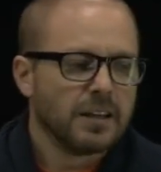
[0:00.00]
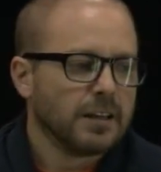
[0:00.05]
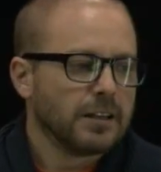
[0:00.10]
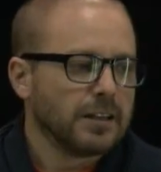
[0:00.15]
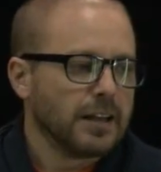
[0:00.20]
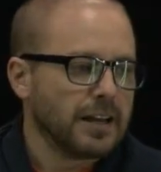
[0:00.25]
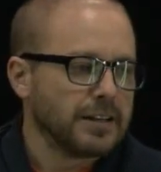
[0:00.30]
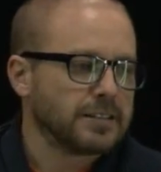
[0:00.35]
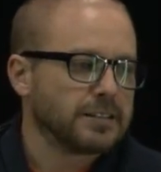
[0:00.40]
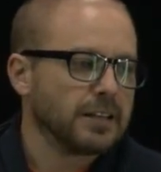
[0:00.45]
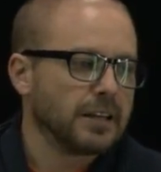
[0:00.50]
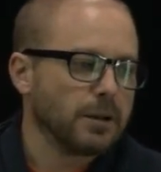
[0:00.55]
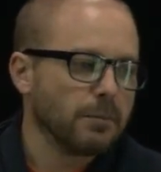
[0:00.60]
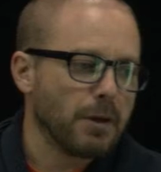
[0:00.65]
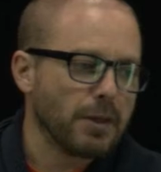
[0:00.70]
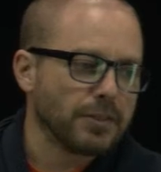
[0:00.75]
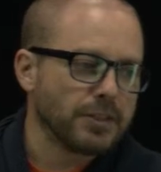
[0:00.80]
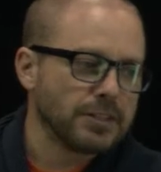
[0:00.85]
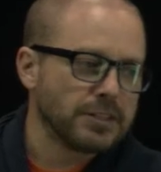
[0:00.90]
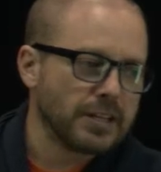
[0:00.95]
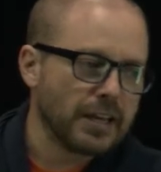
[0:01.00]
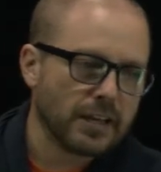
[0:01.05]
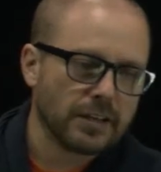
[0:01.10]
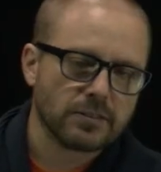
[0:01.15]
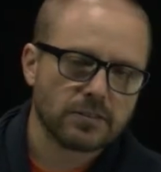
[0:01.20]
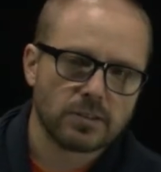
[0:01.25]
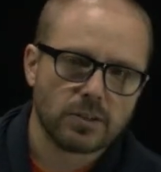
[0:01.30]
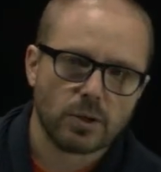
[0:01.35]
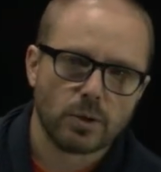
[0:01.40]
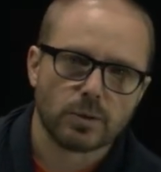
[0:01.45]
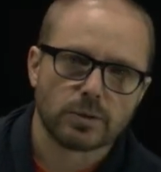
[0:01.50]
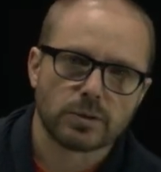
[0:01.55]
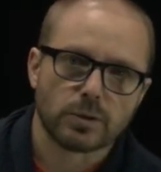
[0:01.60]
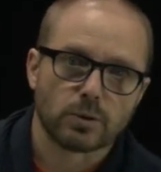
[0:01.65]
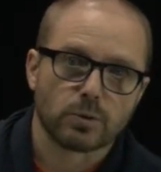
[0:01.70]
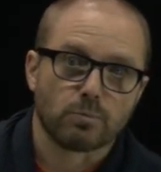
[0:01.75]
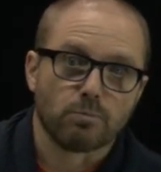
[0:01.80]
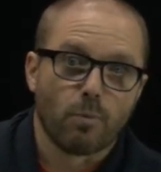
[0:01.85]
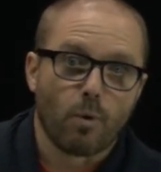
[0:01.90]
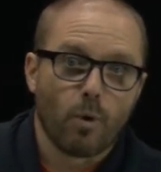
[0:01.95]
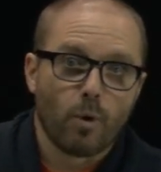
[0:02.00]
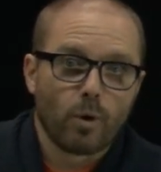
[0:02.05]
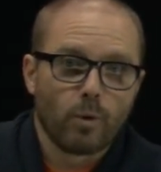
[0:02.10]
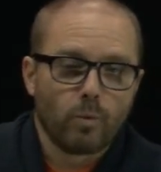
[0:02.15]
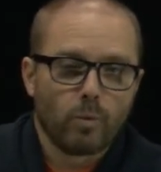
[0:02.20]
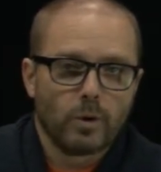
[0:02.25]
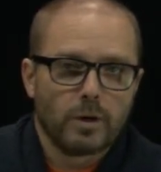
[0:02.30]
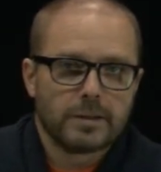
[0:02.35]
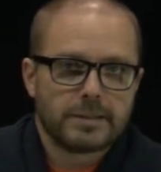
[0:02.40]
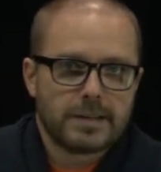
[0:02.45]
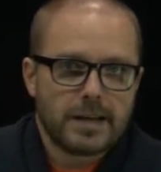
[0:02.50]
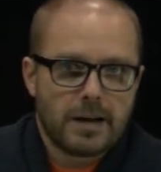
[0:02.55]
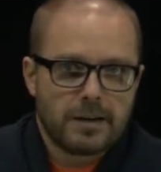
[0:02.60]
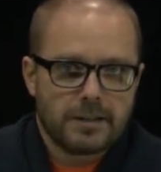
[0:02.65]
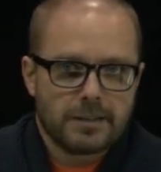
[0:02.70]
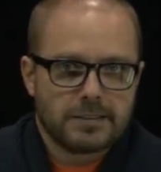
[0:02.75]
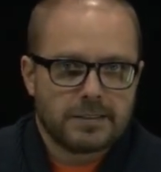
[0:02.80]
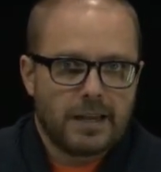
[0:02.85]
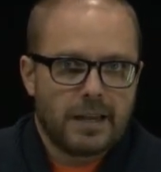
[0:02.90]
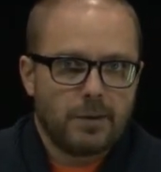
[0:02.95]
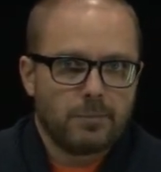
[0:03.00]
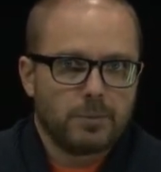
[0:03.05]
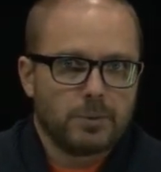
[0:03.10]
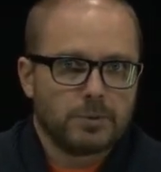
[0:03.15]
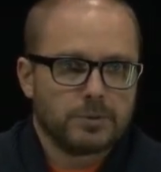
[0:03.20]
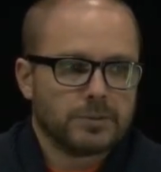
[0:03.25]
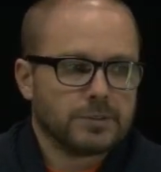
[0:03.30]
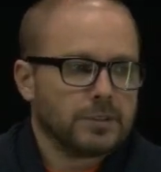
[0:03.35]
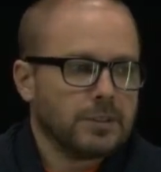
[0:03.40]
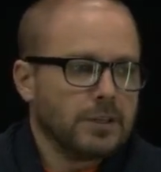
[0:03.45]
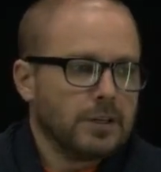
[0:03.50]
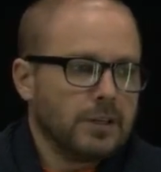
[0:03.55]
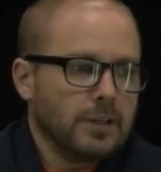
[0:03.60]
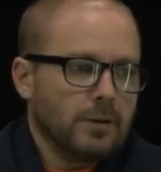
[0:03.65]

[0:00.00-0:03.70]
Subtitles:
Nice thing about the text, too, is there's more worked out examples.